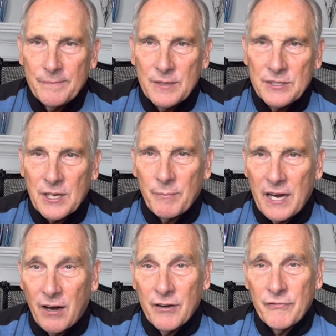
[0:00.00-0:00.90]
that's on my
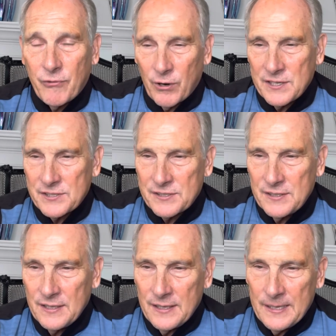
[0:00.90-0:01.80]
heart for us.
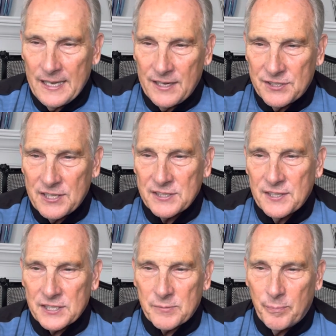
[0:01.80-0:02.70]
And it says
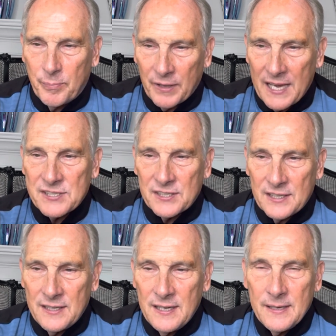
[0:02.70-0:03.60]
this,
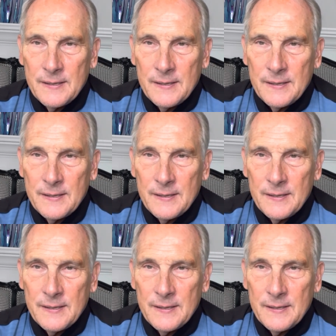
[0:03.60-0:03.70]
Blessed,